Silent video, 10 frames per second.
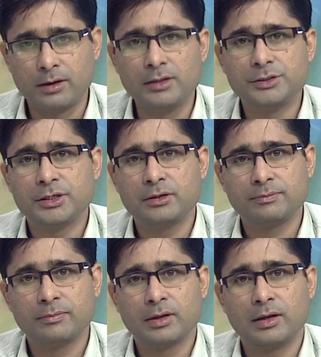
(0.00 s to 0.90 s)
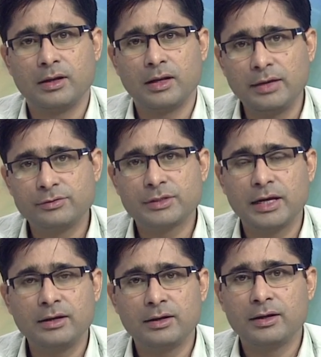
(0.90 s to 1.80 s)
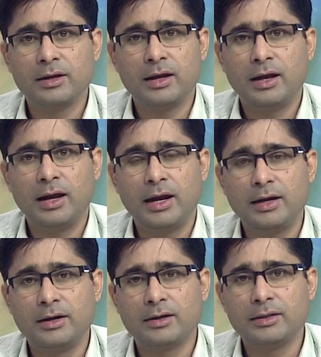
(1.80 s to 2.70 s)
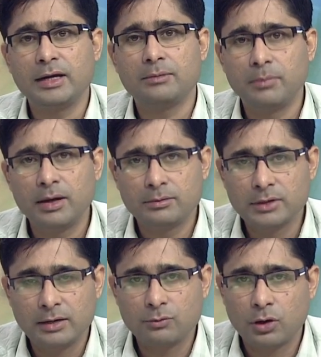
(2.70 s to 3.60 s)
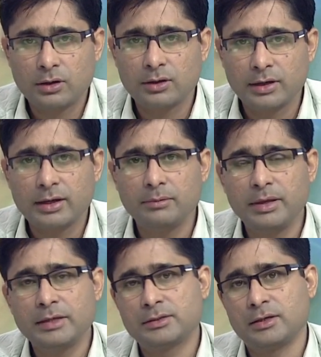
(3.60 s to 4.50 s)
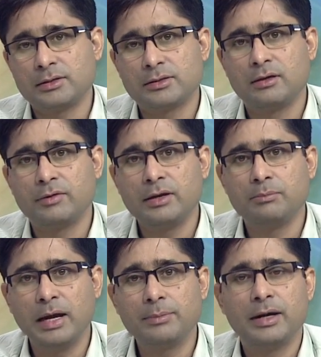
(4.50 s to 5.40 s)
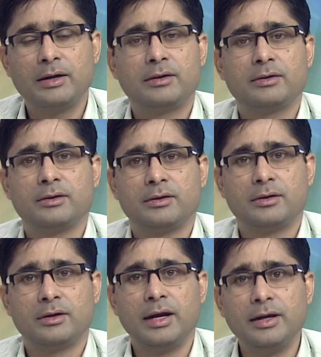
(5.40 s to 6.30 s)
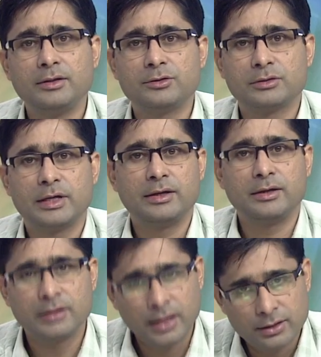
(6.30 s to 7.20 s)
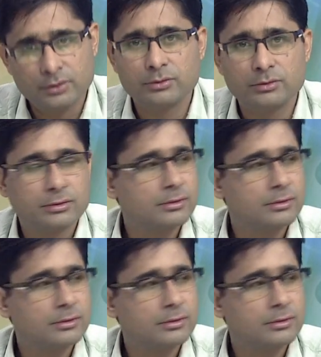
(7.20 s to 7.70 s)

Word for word: culture, lifestyle and that that what again makes us a very vibrant Indian society. Thank you.